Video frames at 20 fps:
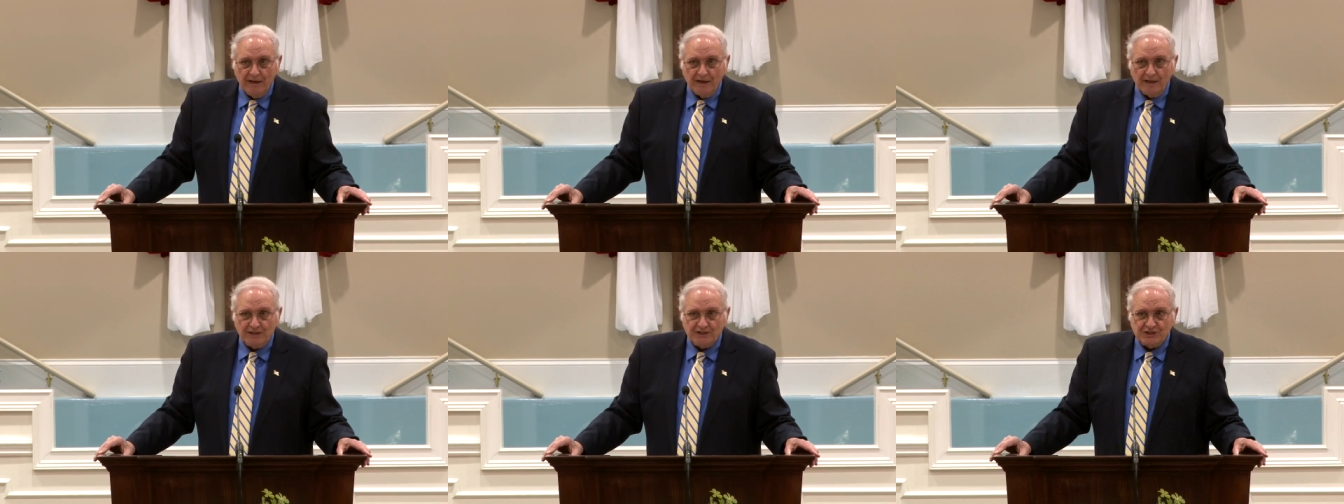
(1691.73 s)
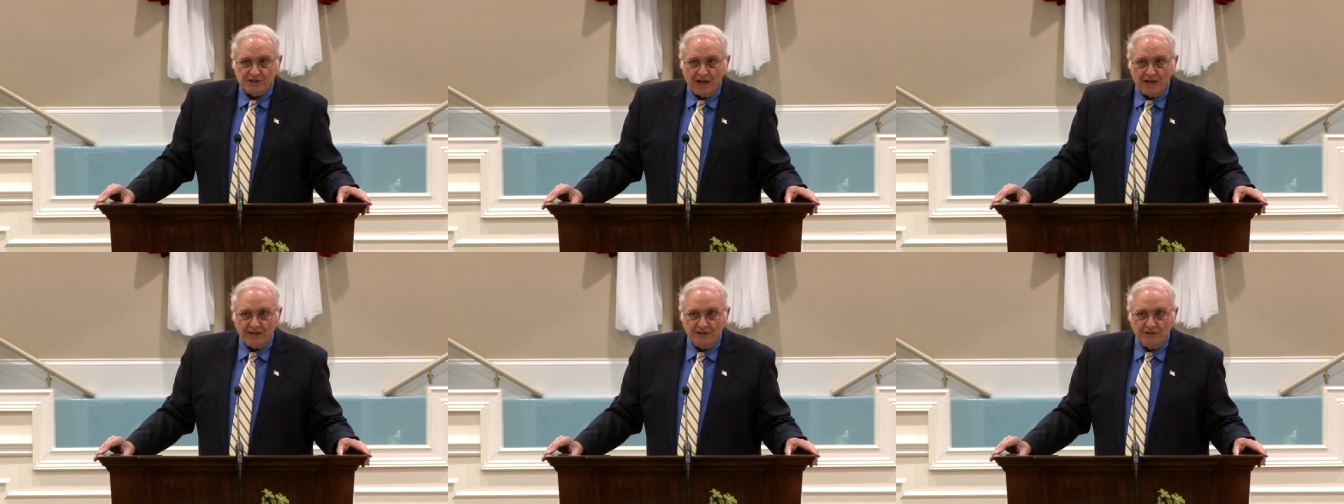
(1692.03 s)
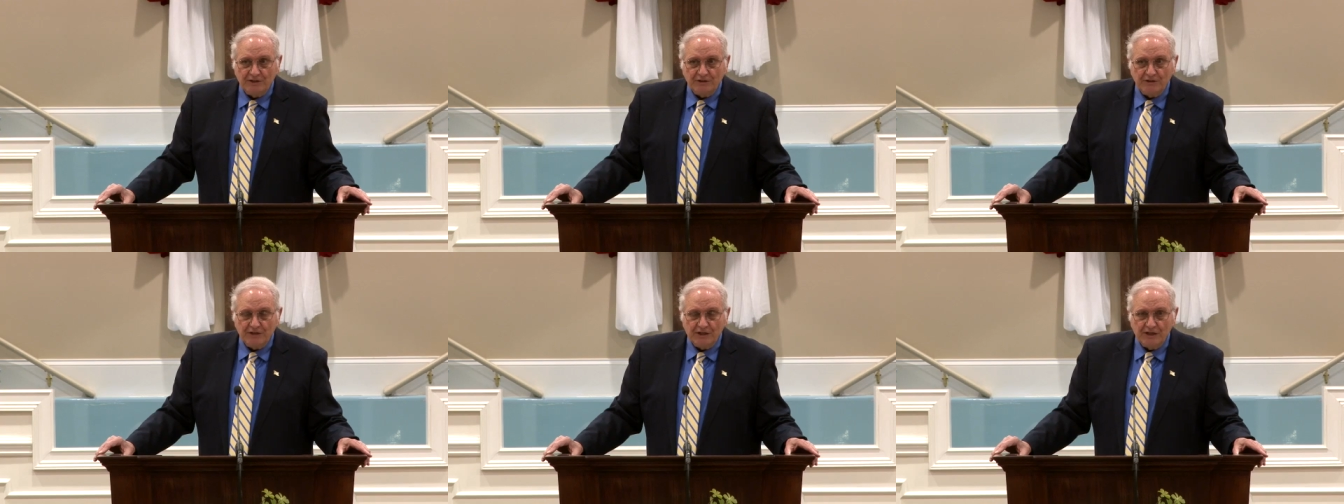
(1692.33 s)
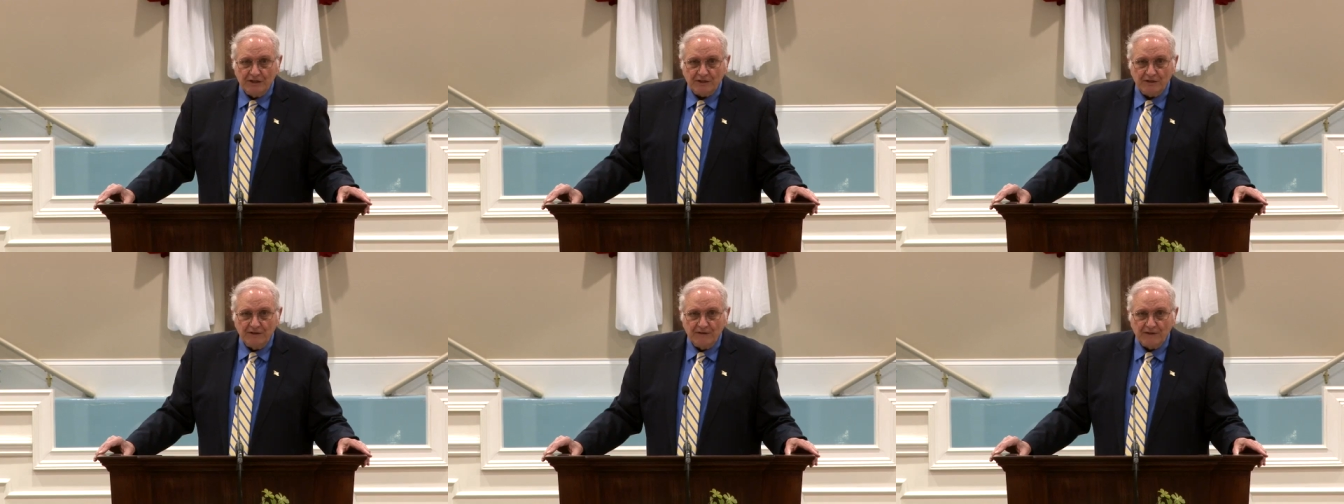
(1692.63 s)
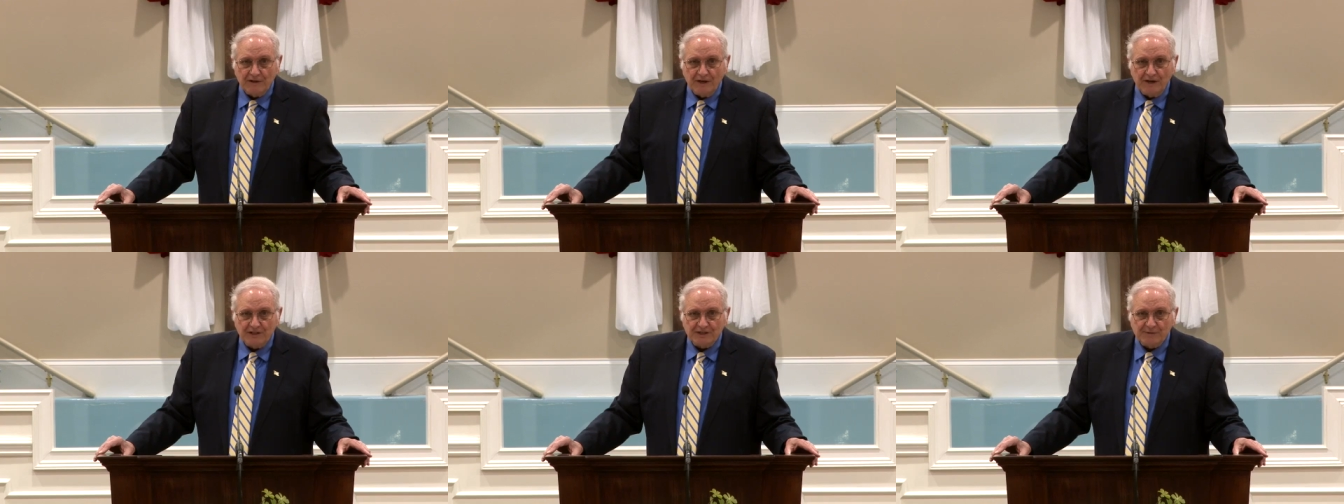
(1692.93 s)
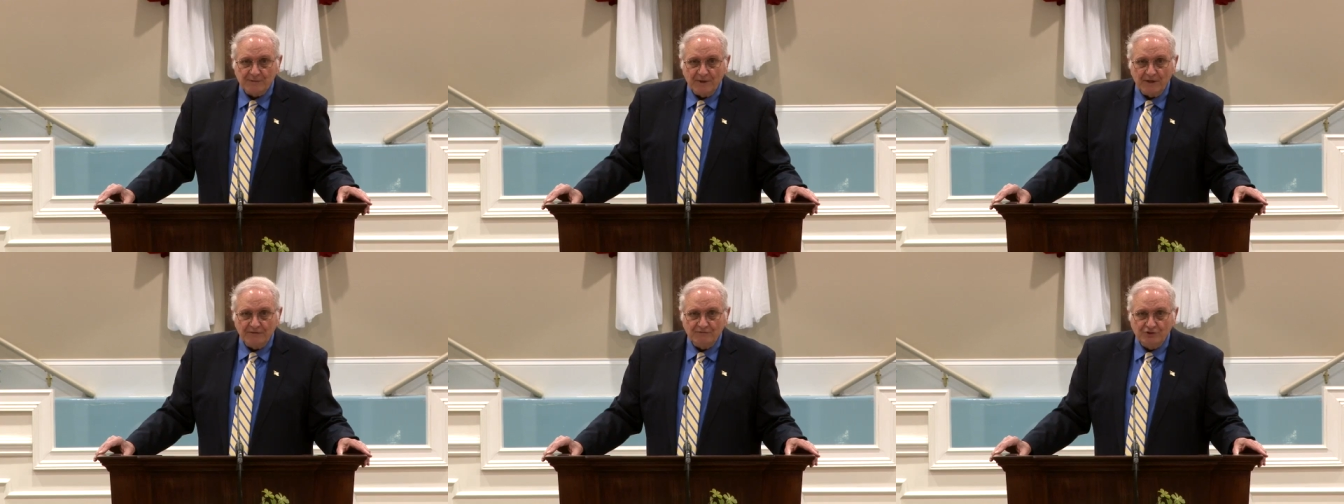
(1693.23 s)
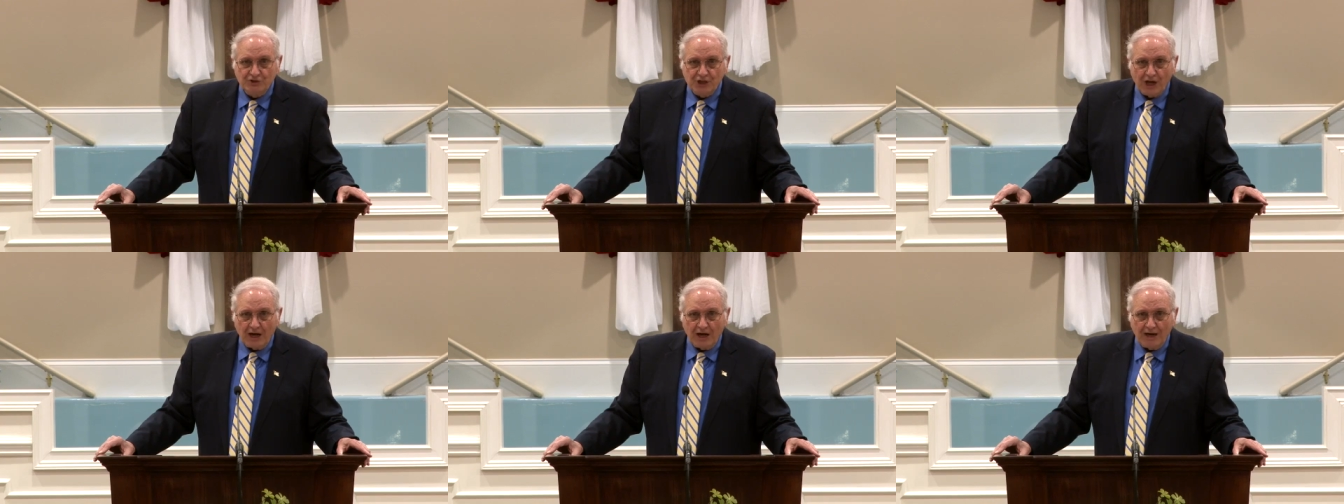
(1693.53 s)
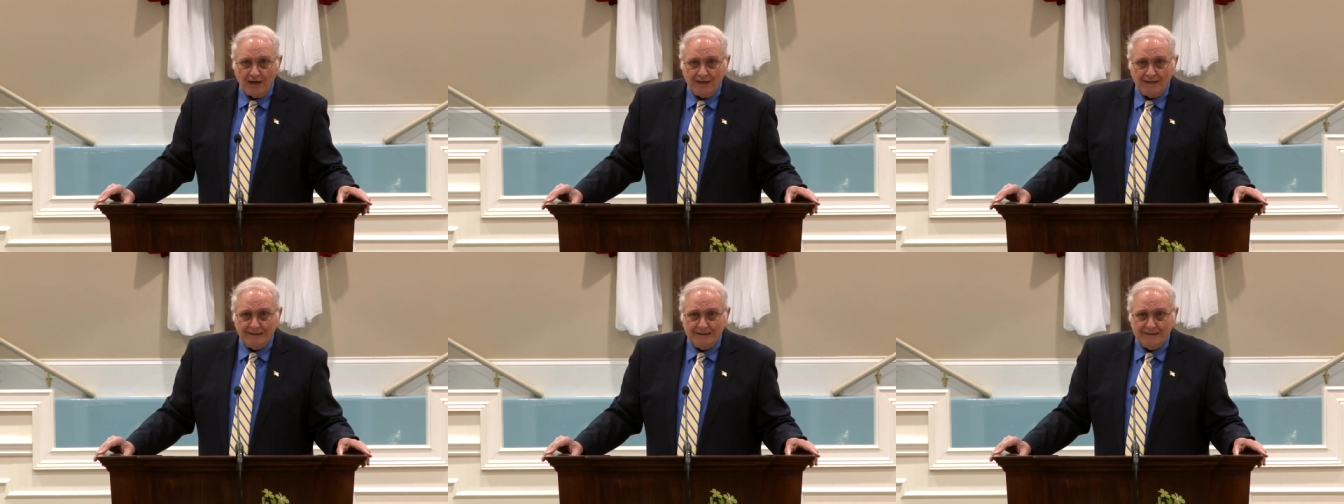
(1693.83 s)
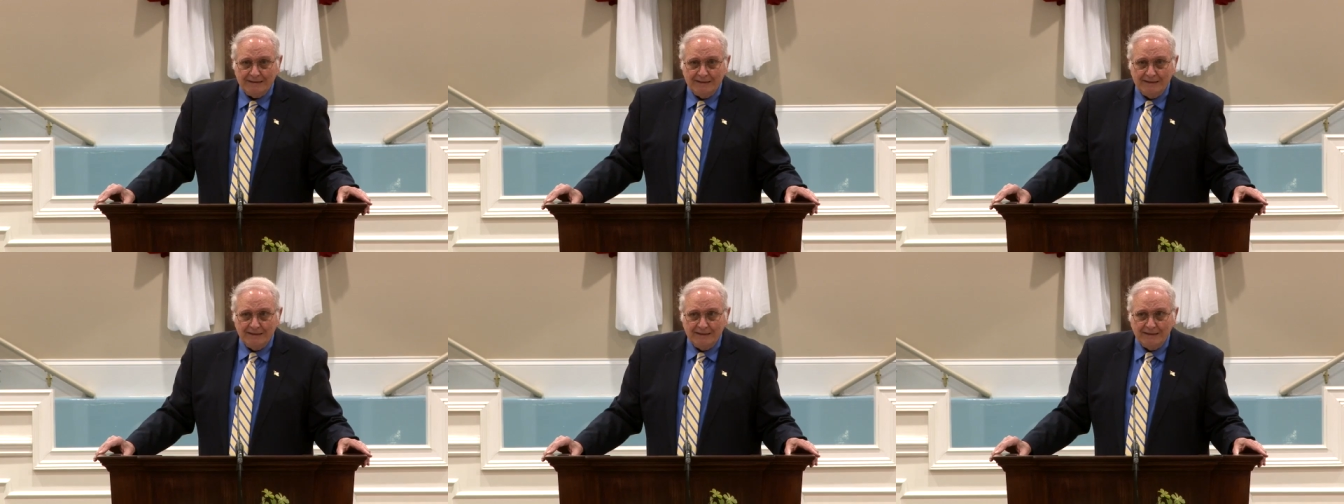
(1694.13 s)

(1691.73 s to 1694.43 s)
It's not until you get to the Gospel of John